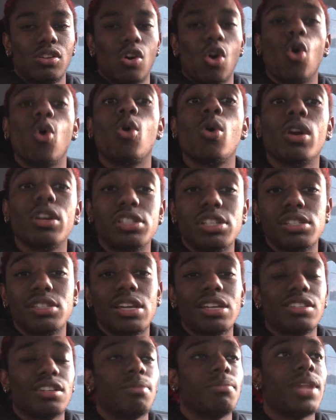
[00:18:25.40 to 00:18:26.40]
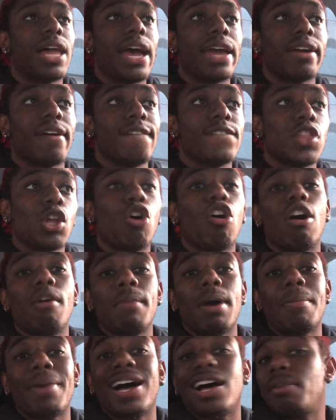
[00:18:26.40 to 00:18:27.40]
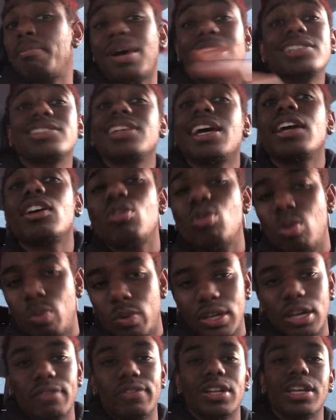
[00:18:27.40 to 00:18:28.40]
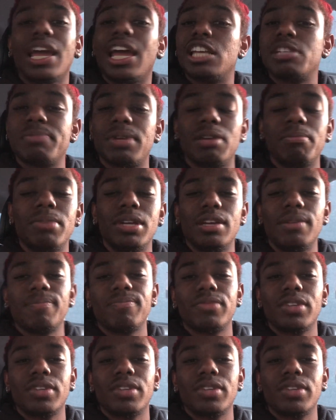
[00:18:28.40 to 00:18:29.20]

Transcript: Or she say something like, oh, I'm on my, my cycle, whatever the case may be.